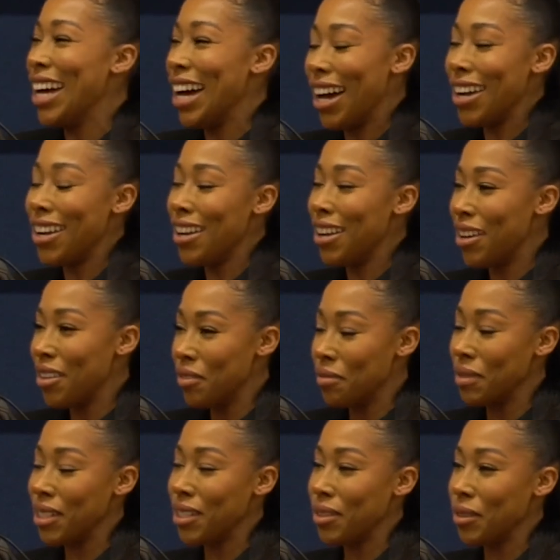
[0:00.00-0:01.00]
I love
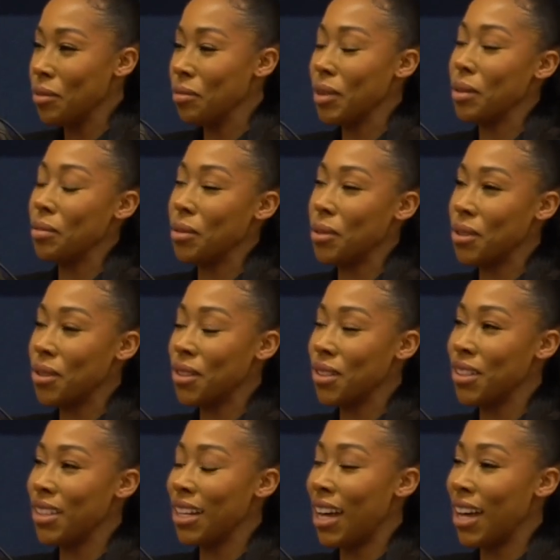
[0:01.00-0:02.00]
meeting new
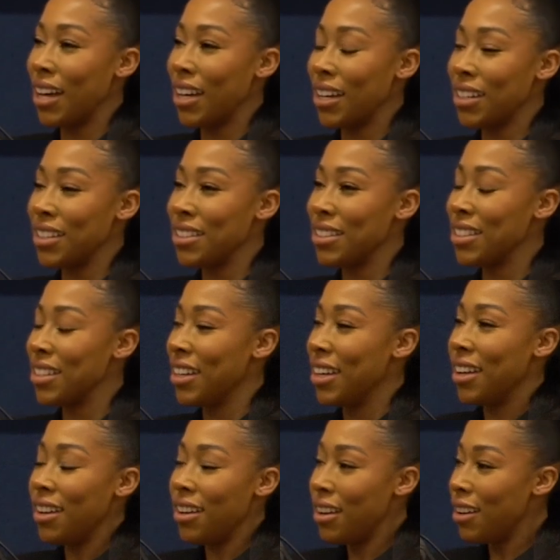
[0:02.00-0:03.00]
people and
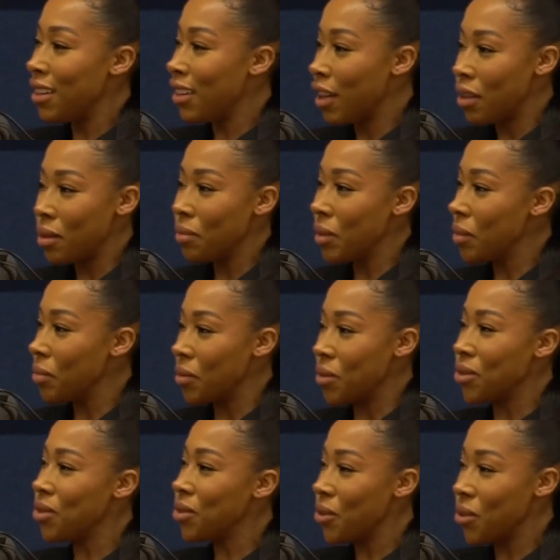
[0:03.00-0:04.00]
learning other
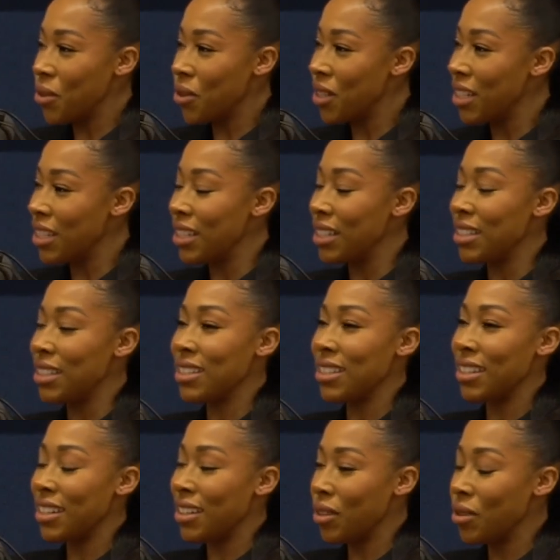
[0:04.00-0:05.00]
people's stories,
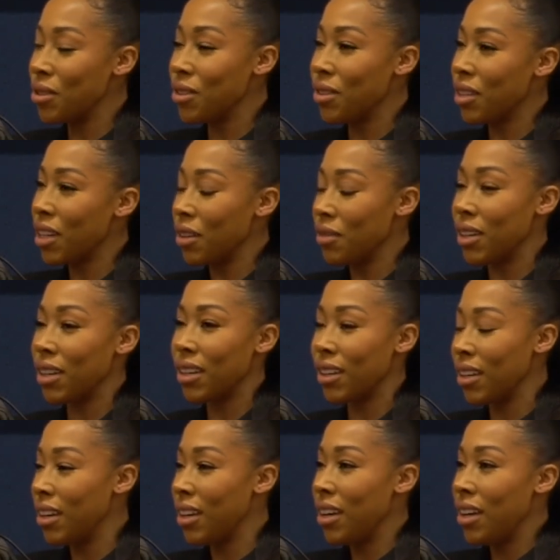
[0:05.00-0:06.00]
and then also
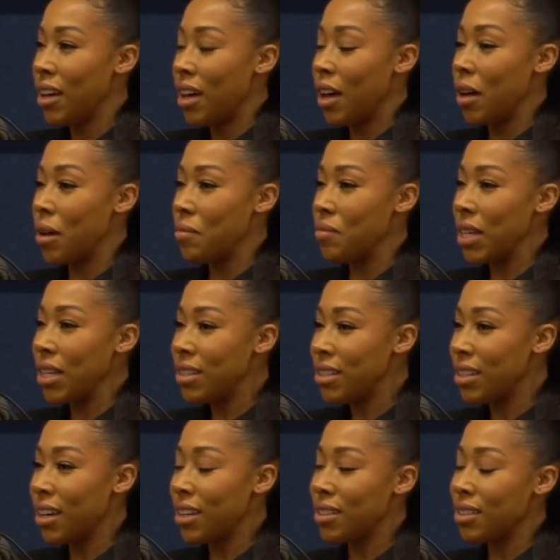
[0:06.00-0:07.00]
giving
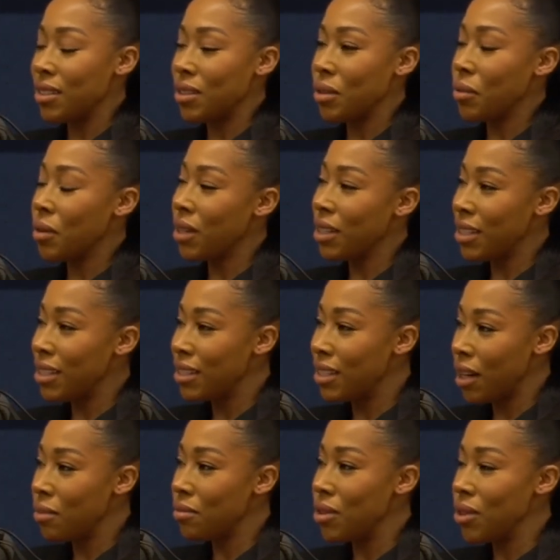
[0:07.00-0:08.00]
insights into what it is
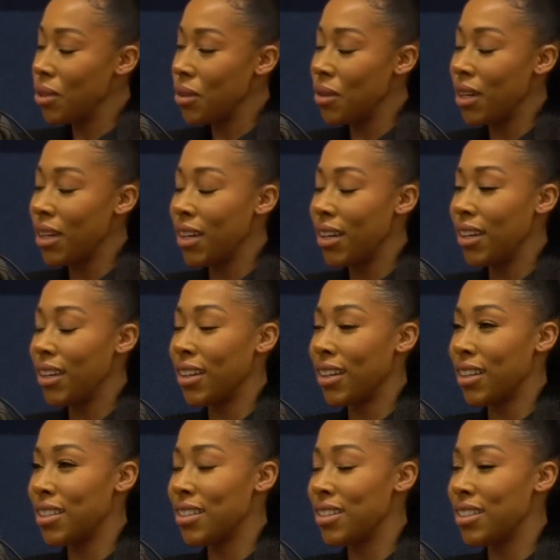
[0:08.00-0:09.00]
that I'm doing,
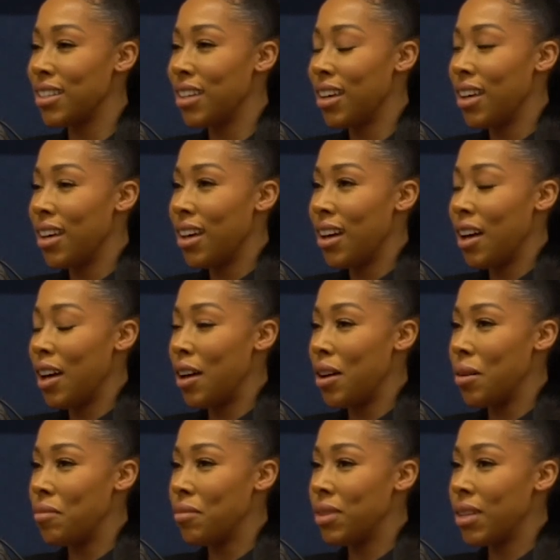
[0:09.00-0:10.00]
and
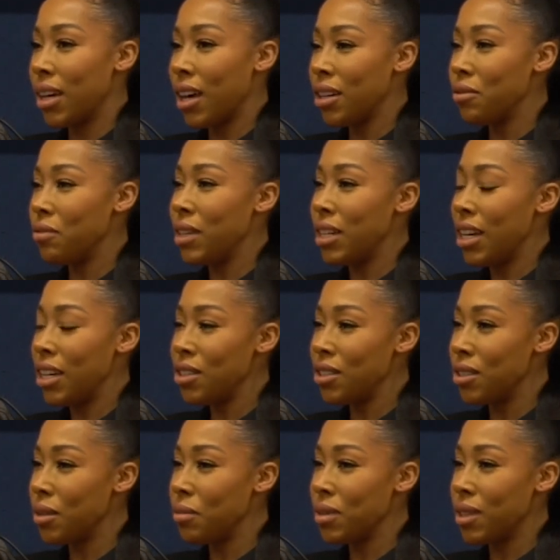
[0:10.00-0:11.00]
the kind of
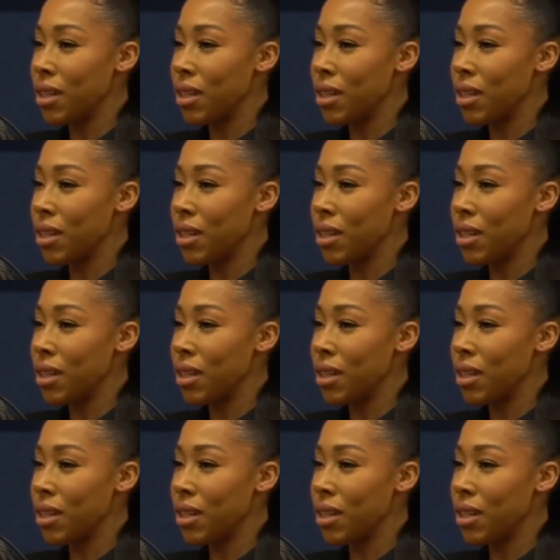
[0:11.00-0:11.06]
relationships